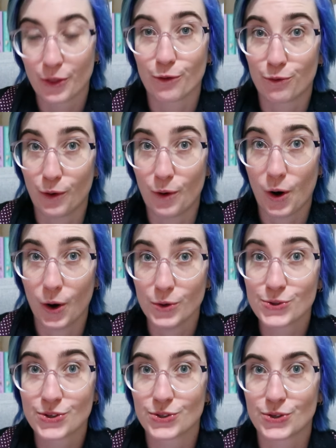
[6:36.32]
the 4
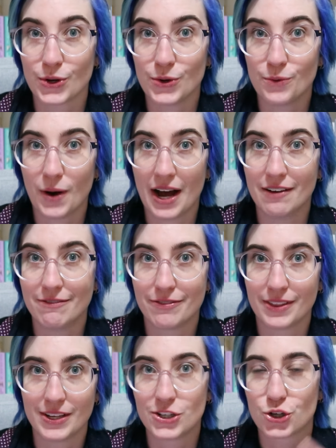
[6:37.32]
hosts, so you have
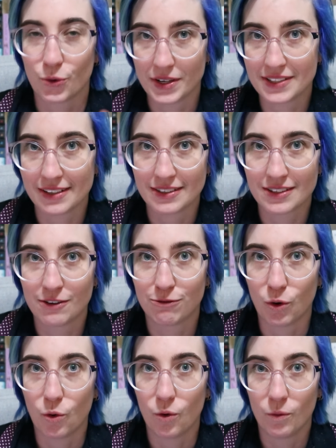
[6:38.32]
the choices
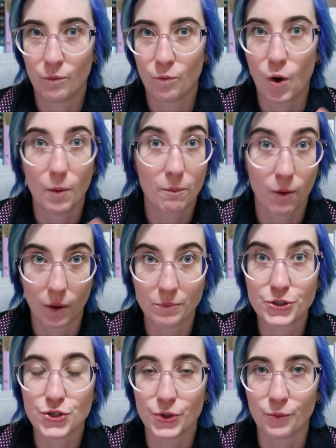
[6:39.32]
for what
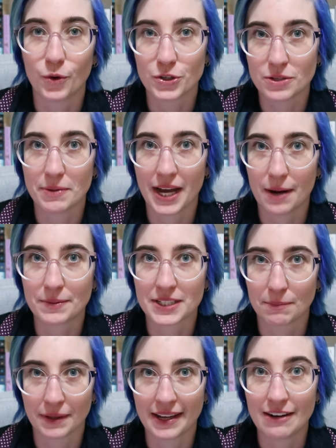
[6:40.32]
prompt you want to be able to
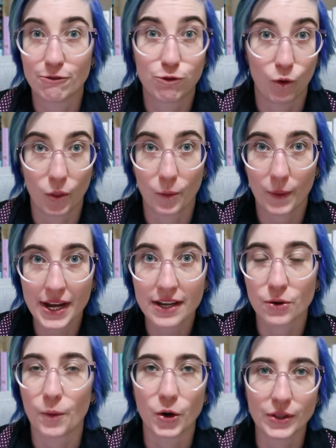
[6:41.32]
complete for the week.
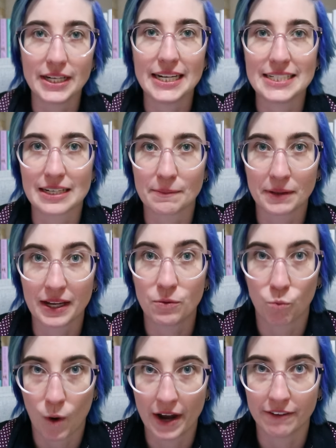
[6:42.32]
You only need to complete
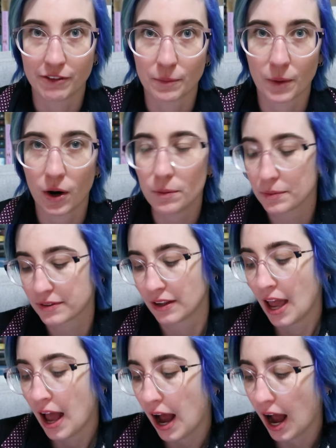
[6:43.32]
1 of the prompts,
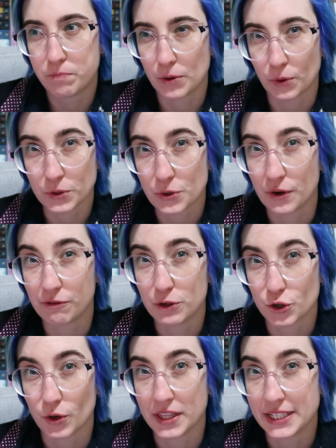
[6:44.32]
but also if you
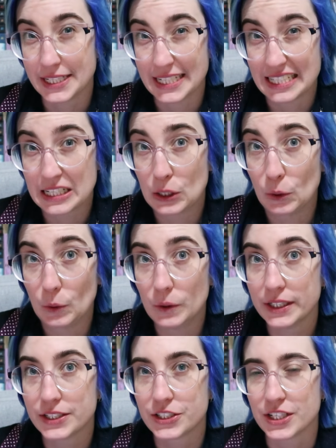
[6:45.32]
join the
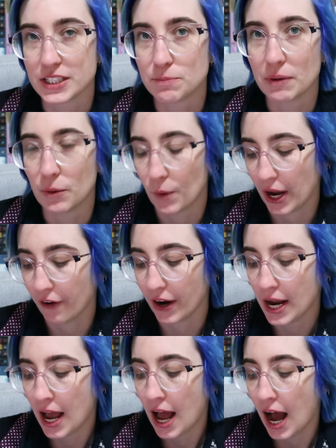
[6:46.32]
Discord, just be
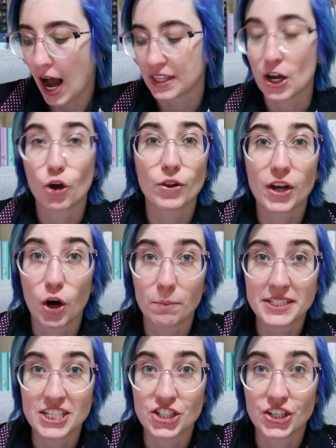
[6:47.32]
wary. The only
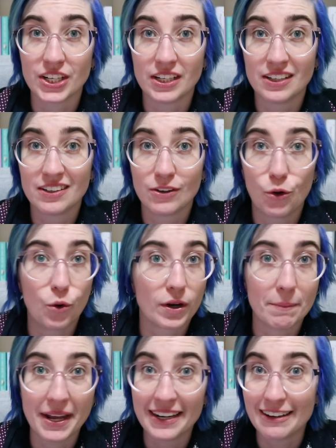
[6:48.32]
competition or
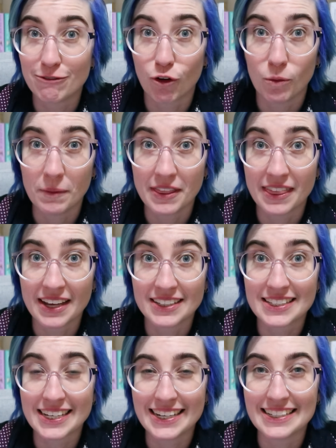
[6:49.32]
competitive form of
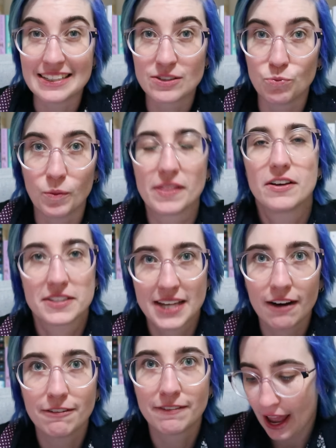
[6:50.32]
this is with
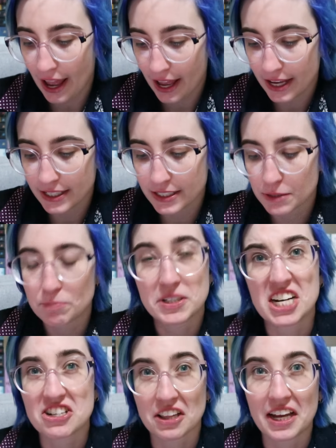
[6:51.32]
yourself and
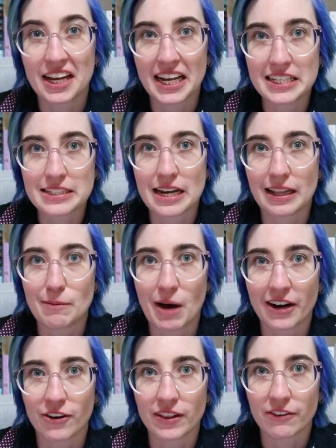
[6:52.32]
potentially against Ellie
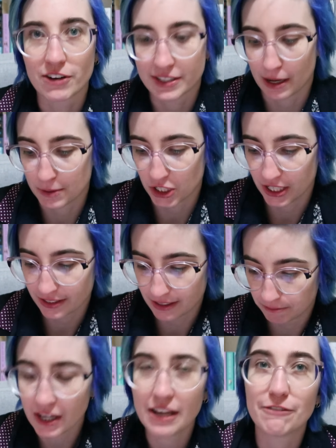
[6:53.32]
Marner and the receptionist
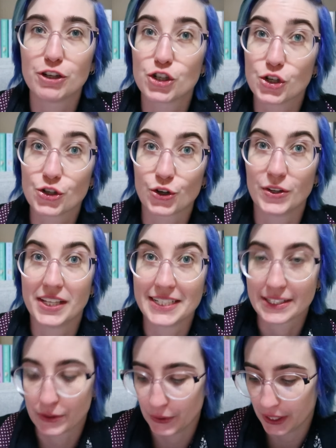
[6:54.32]
if you do join the
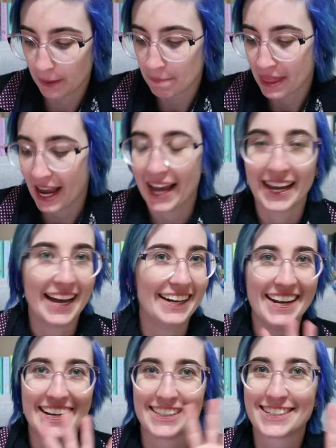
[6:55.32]
Discord.
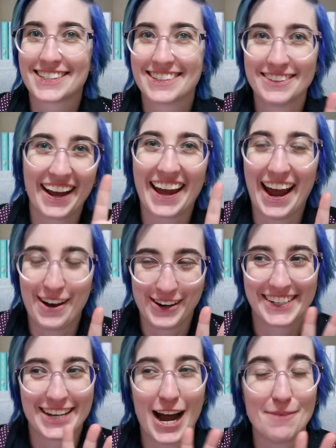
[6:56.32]
Again, it's a
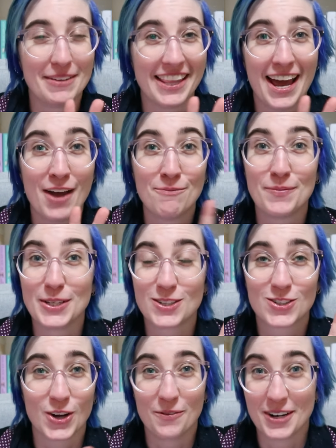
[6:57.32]
chaotic time in there, but
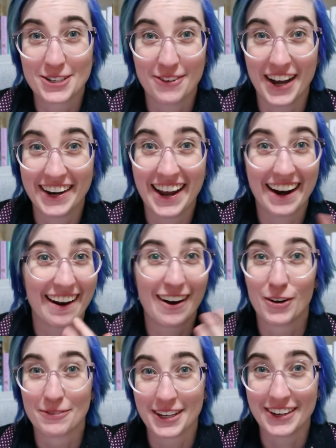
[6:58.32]
so much fun, and I
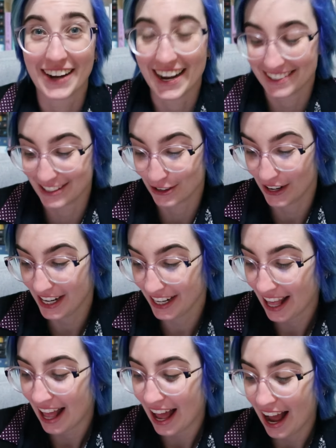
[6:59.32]
hope that you guys enjoy
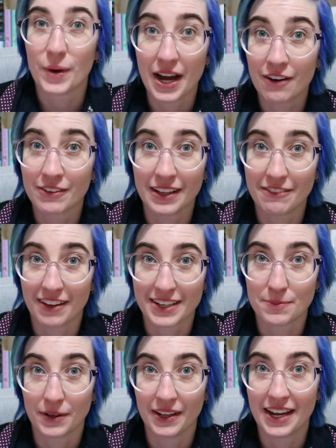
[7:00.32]
it. We are really
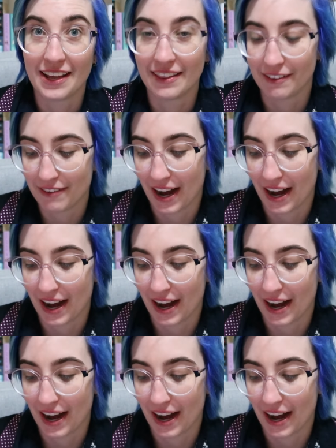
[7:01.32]
flexible in the